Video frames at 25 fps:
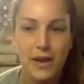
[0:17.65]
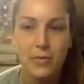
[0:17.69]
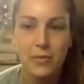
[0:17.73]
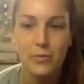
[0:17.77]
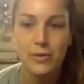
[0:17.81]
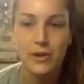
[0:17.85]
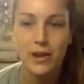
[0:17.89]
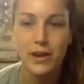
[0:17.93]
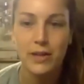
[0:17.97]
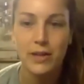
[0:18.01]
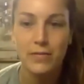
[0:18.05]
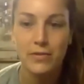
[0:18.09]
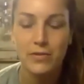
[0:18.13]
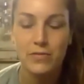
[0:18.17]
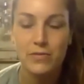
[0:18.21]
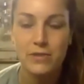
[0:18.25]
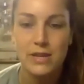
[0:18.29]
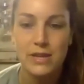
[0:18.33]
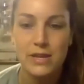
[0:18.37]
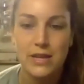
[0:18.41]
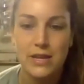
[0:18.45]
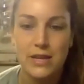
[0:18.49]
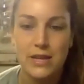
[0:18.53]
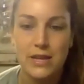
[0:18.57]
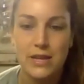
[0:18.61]
whatever you
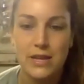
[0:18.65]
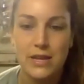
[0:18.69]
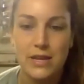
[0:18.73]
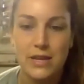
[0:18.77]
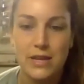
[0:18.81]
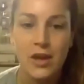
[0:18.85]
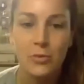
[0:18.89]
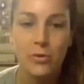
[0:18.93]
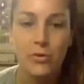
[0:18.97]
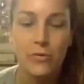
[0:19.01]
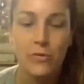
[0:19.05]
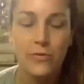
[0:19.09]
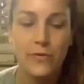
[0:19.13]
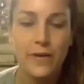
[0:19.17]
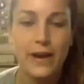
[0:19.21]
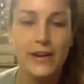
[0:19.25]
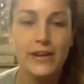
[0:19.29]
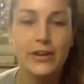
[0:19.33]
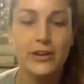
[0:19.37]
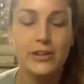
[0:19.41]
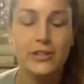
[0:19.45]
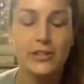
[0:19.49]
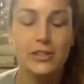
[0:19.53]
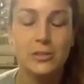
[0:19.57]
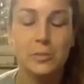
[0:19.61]
need. We'll
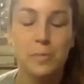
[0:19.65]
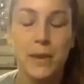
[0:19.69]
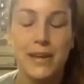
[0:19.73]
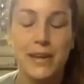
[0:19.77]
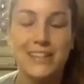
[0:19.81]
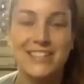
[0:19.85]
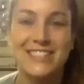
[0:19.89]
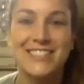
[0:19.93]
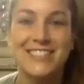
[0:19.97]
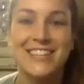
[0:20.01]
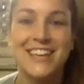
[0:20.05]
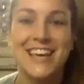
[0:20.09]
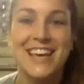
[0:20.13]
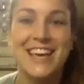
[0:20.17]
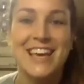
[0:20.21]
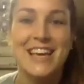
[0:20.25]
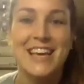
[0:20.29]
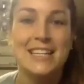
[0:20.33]
find our space.